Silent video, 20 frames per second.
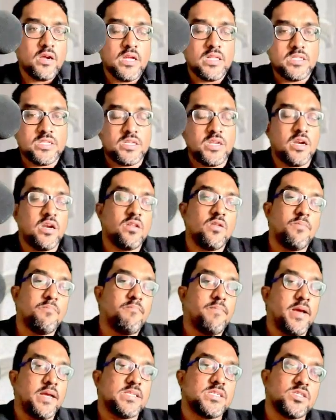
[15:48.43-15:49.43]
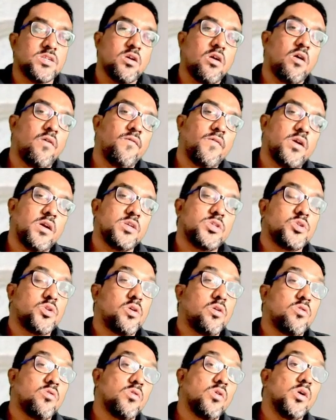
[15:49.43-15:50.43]
considered the best of
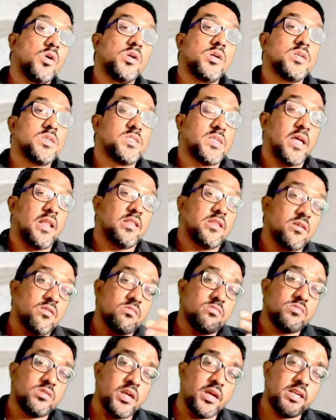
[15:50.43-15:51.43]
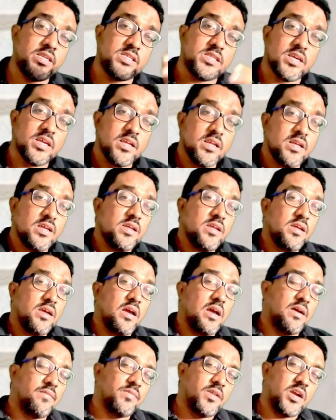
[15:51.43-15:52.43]
Khajuraho style. The next,
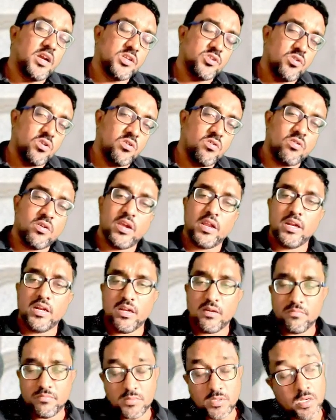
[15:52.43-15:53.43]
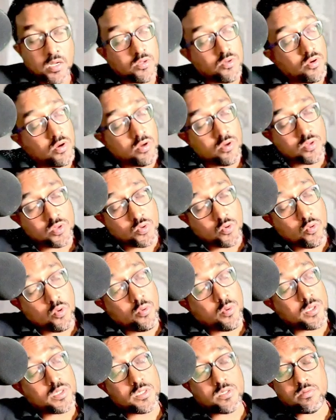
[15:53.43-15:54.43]
the Khajuraho kingdom, Khajuraho school
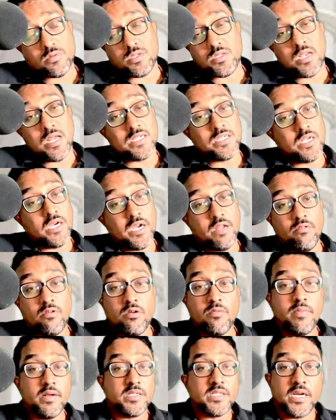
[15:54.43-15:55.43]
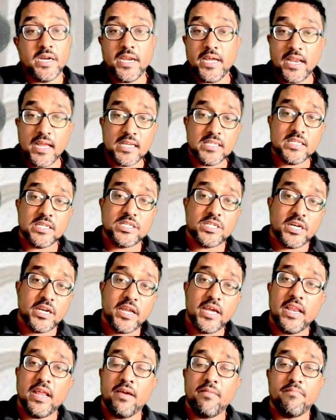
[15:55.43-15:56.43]
was largely developed by Chandelas. The
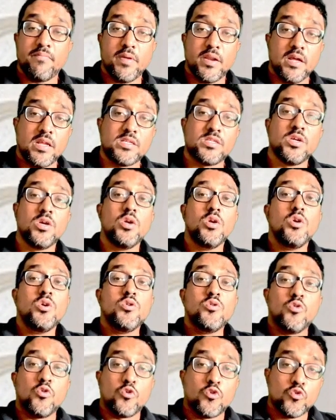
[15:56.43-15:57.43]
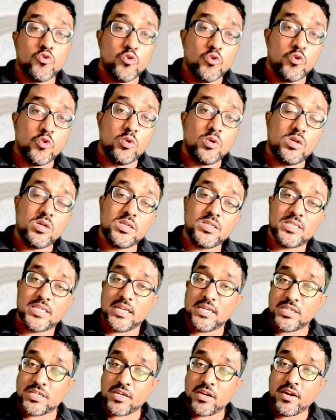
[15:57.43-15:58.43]
Chandela emperors ruled
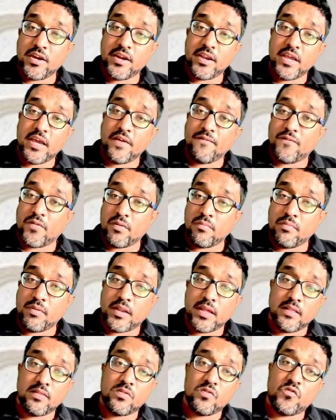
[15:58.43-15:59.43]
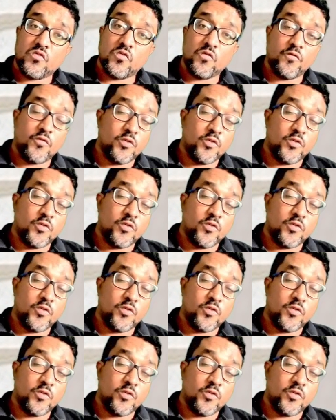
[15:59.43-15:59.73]
central India from 10th to